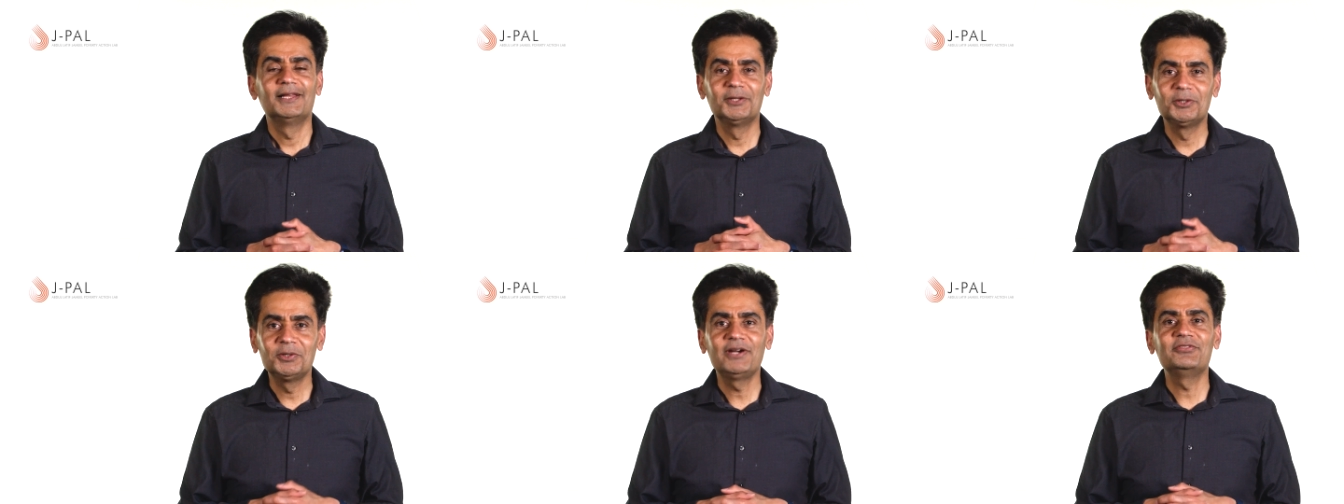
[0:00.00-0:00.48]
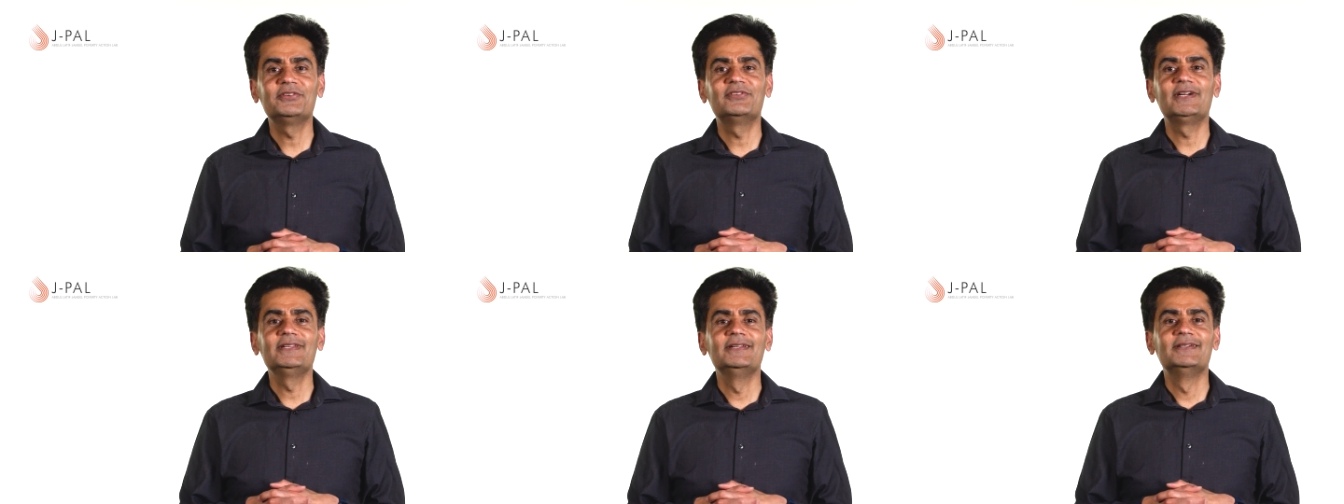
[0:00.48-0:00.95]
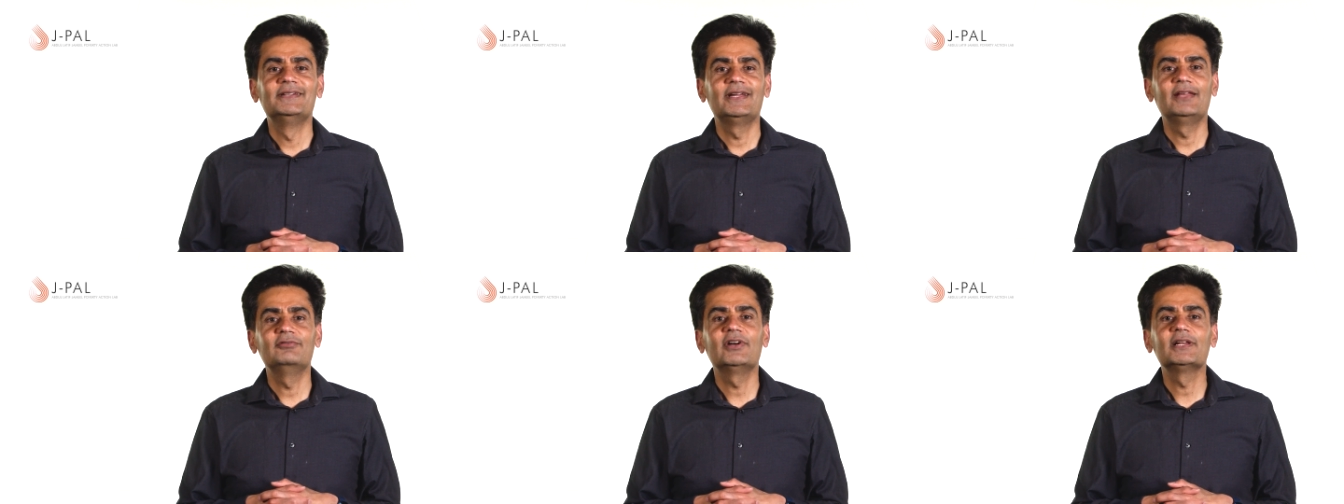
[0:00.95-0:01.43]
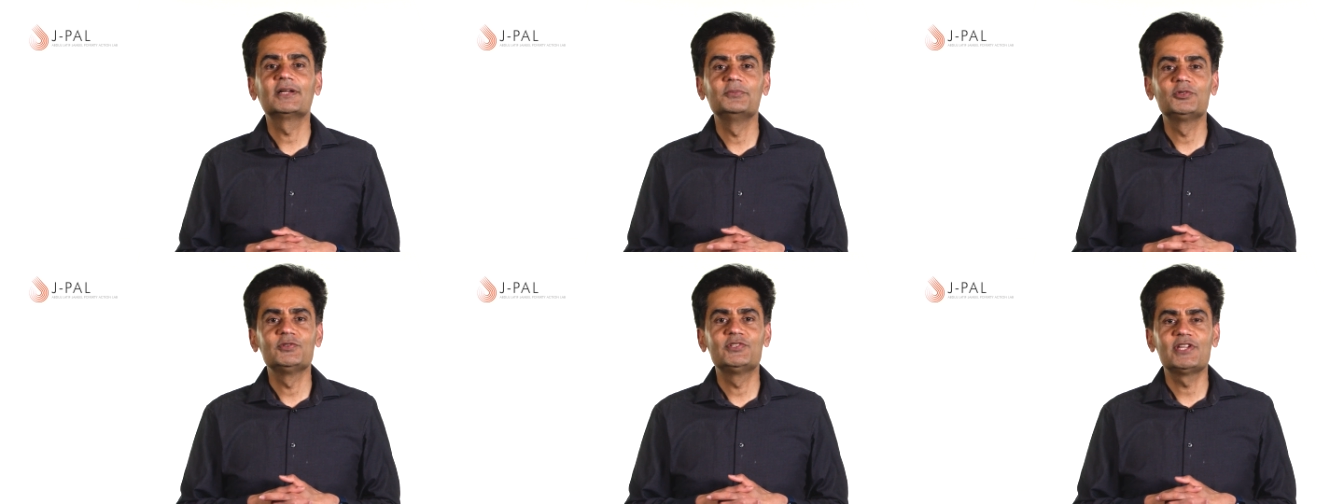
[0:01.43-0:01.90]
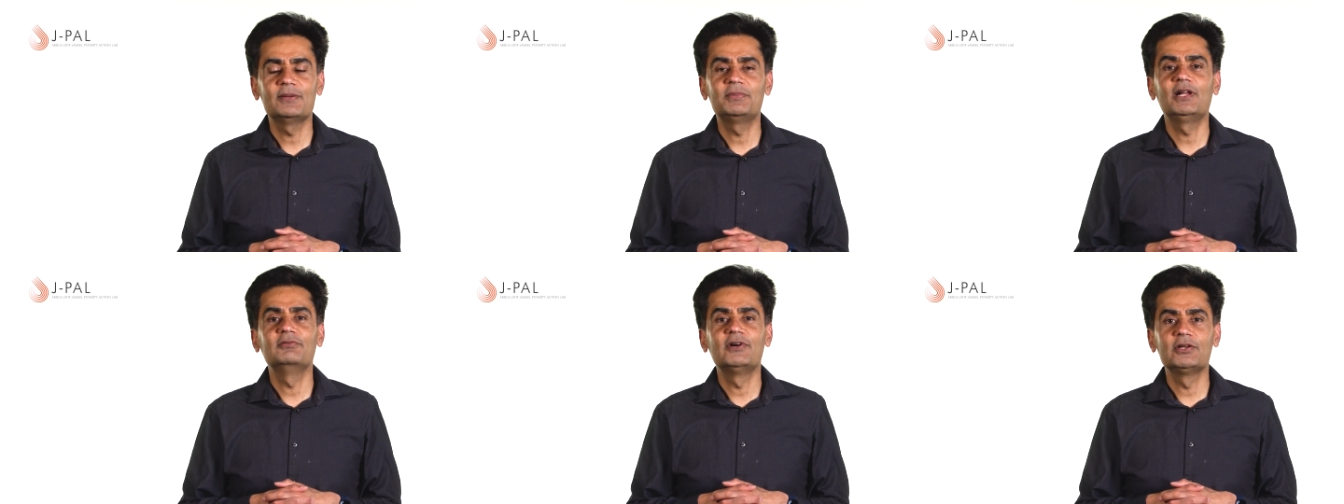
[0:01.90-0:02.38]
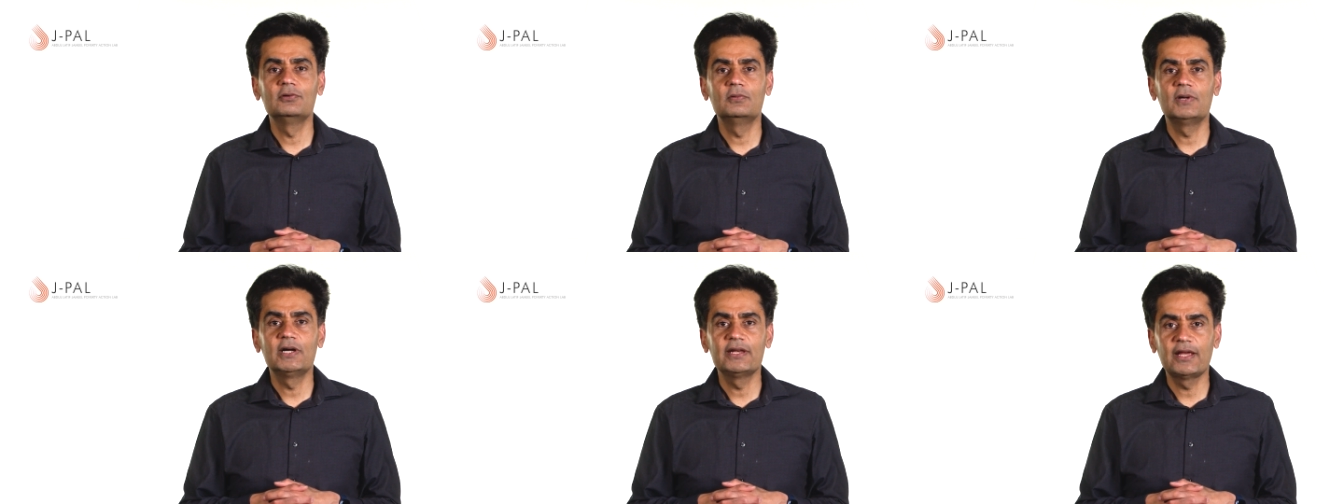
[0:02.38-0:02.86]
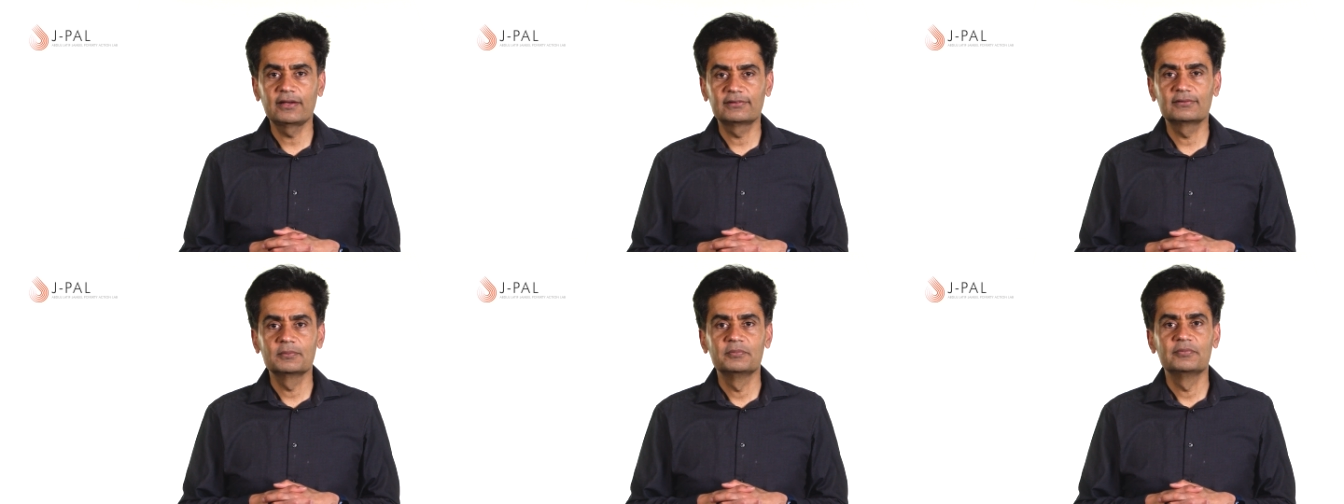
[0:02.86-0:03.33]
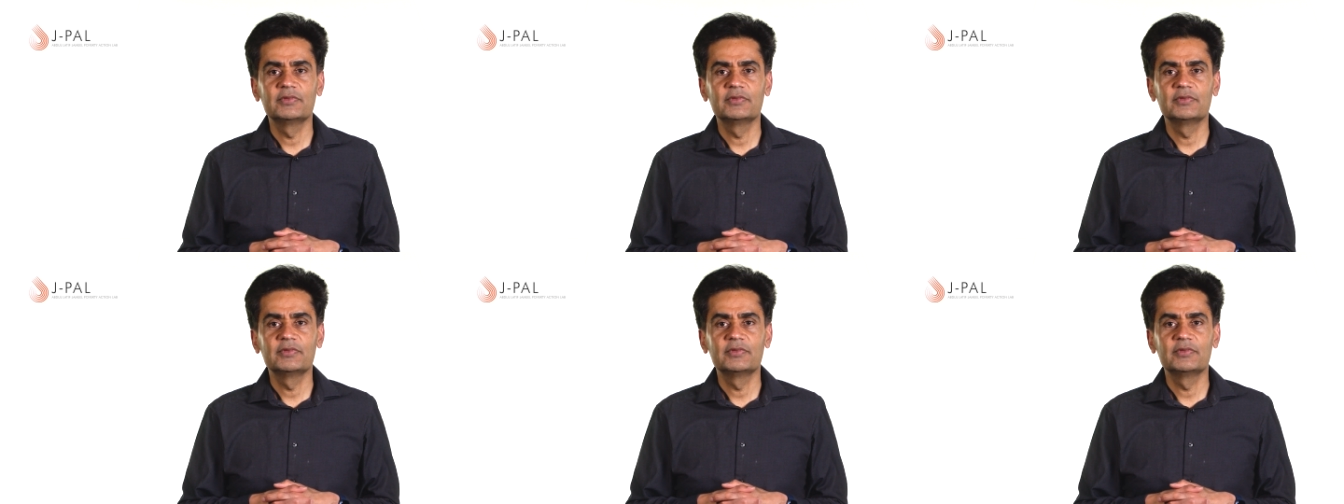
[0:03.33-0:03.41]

Hello everyone and welcome to JPAL 101X,